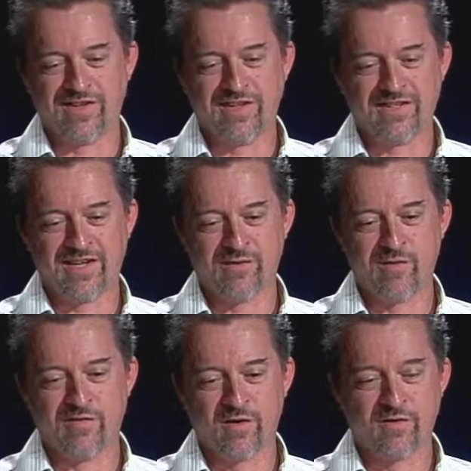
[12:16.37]
They tend to
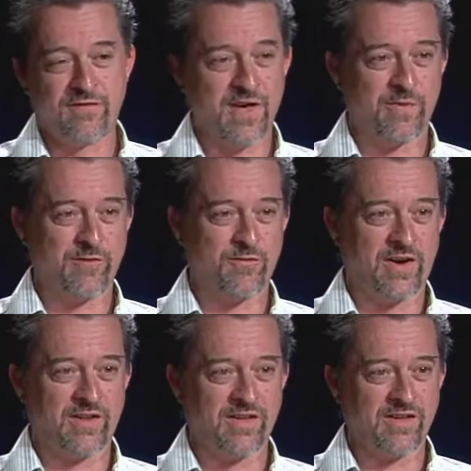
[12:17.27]
be very
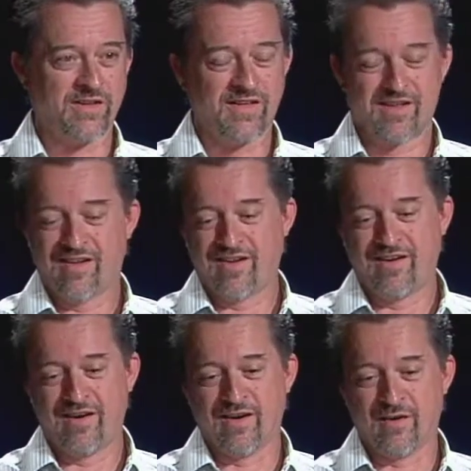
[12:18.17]
family-friendly,
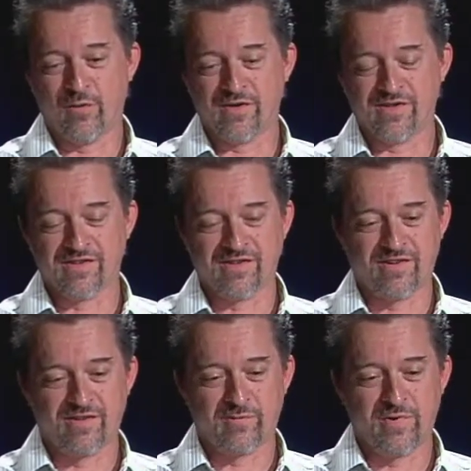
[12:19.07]
which is
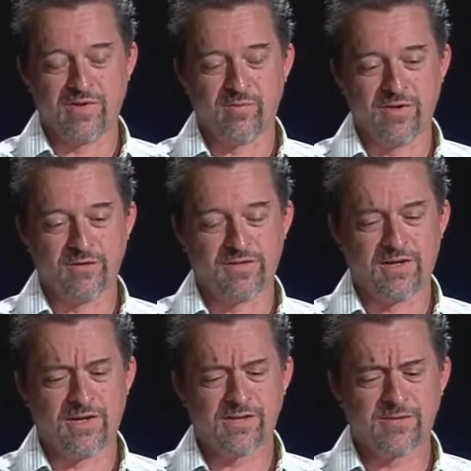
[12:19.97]
a big appeal
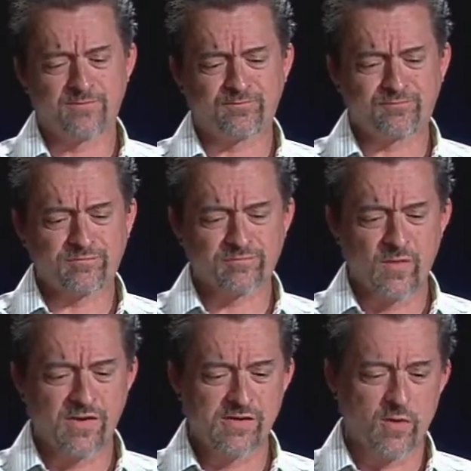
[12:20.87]
to us.
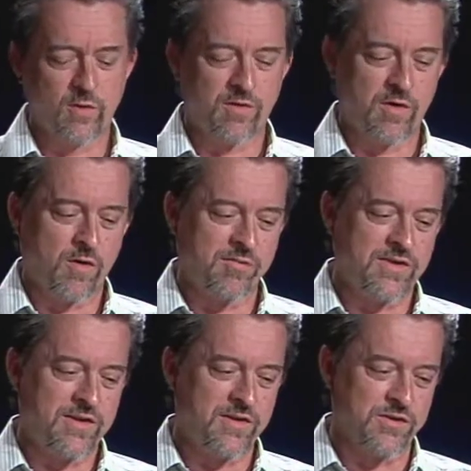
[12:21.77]
So over
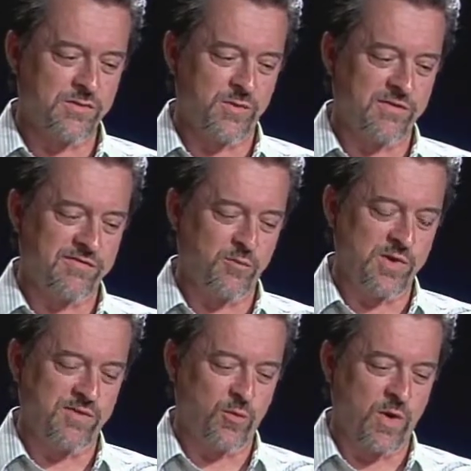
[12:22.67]
the years,
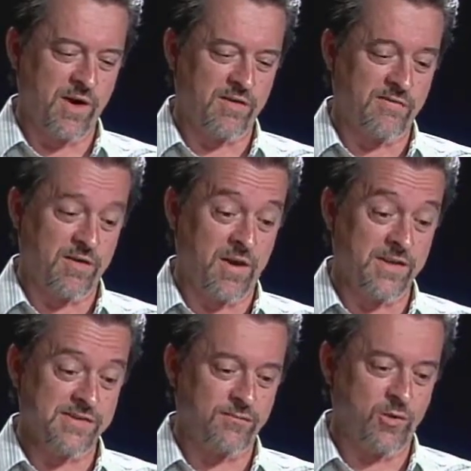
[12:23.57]
we've acquired a
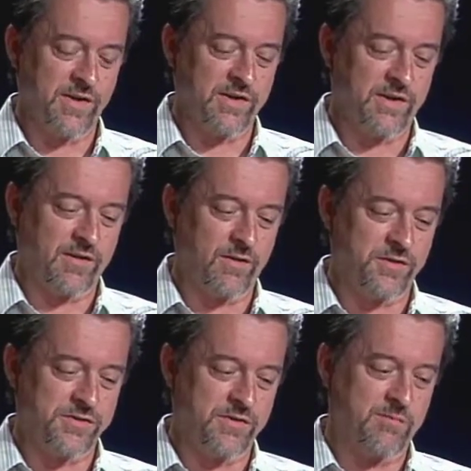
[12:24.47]
fondness for Indian
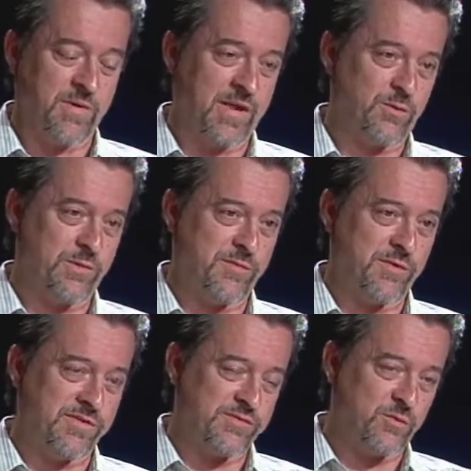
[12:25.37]
culture, and Bollywood
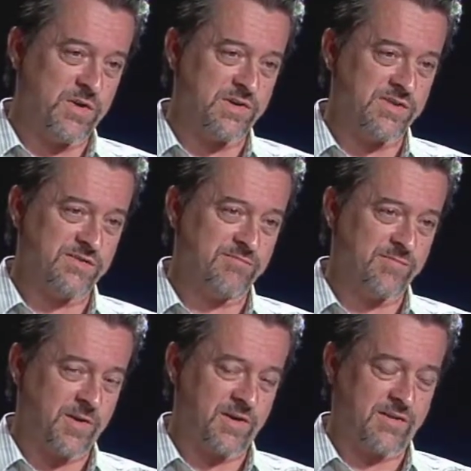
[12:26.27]
movies was
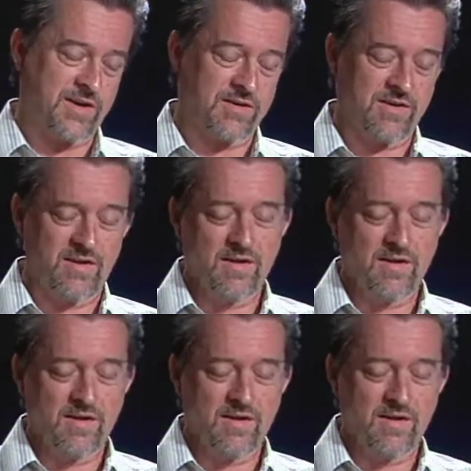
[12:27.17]
part of that.